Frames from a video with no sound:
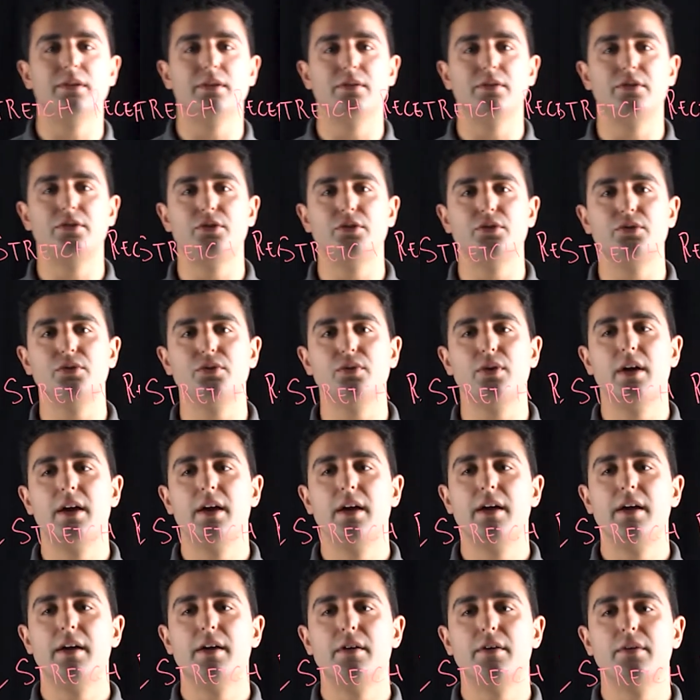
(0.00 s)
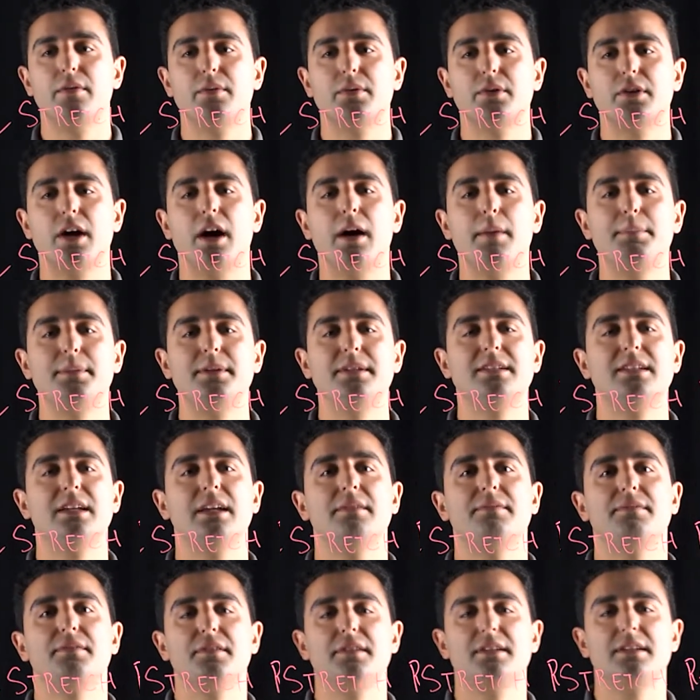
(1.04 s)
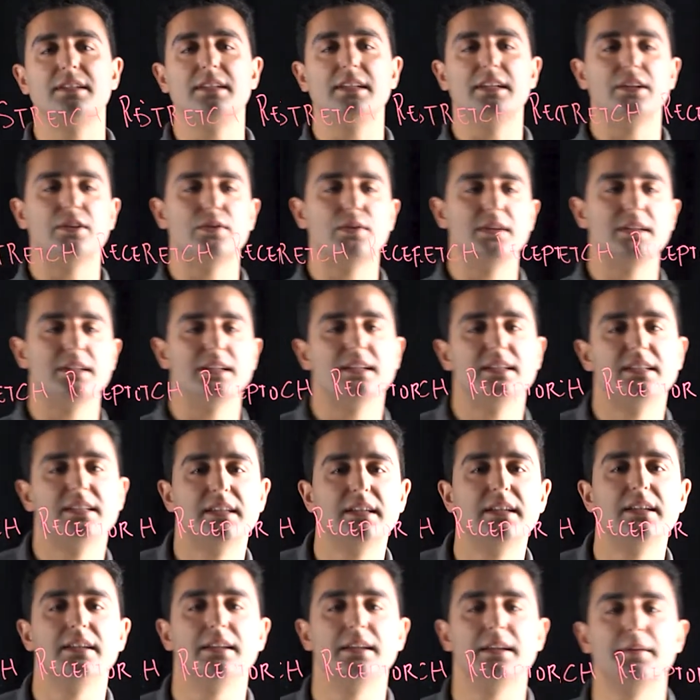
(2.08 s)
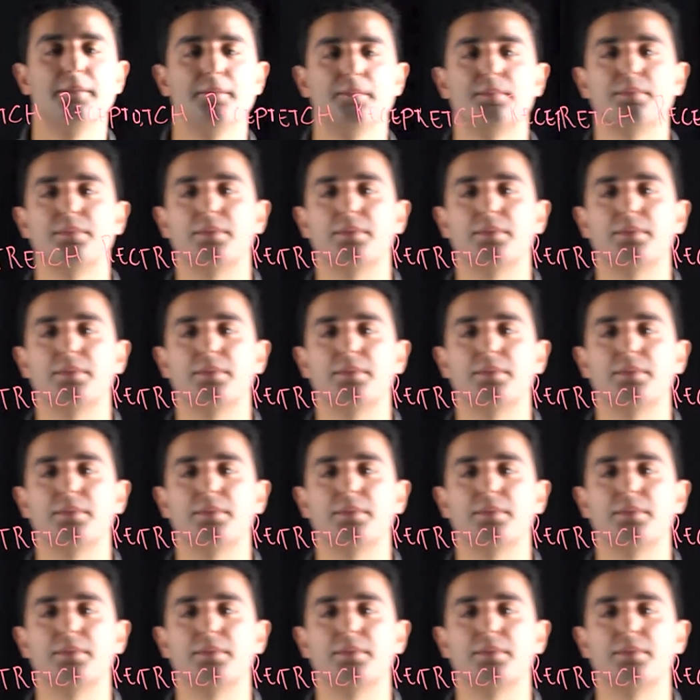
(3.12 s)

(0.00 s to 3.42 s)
to compensate for this increased acidity,